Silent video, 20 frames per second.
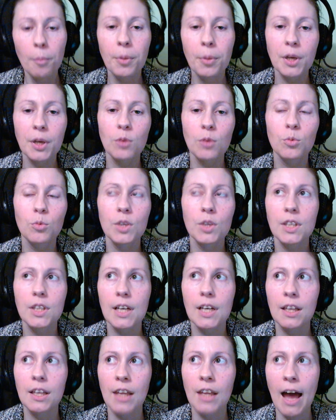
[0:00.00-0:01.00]
it would
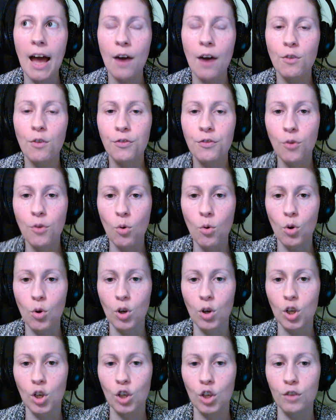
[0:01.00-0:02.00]
allow
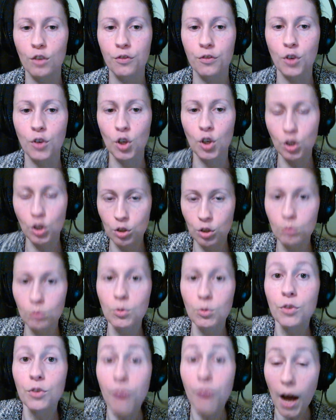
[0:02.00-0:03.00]
for her to
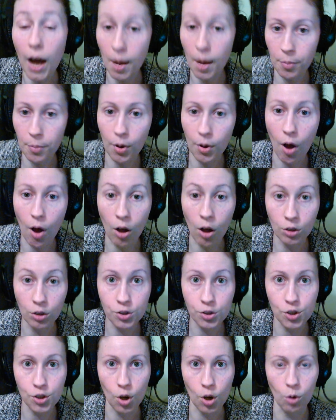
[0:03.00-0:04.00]
move up
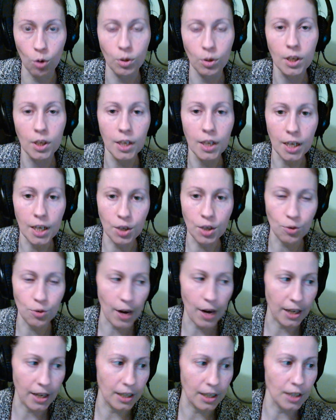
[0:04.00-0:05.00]
also in
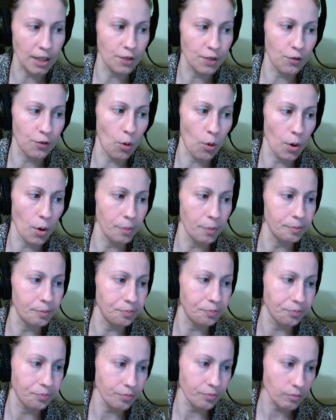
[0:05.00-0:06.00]
Dragon Age 4.
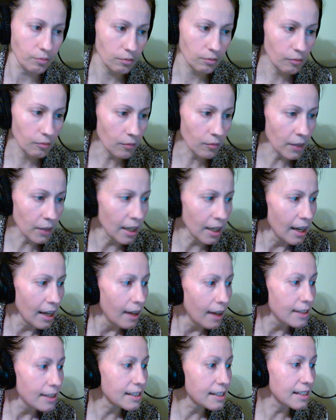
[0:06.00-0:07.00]

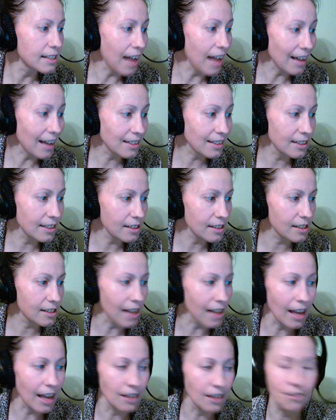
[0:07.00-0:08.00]
Status
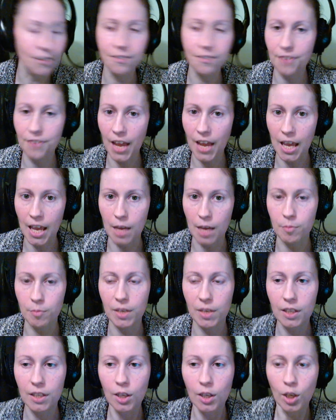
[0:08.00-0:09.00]
and fame.
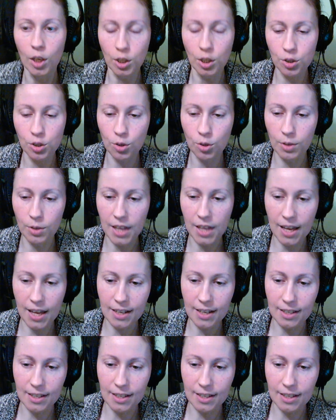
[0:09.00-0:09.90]
So then,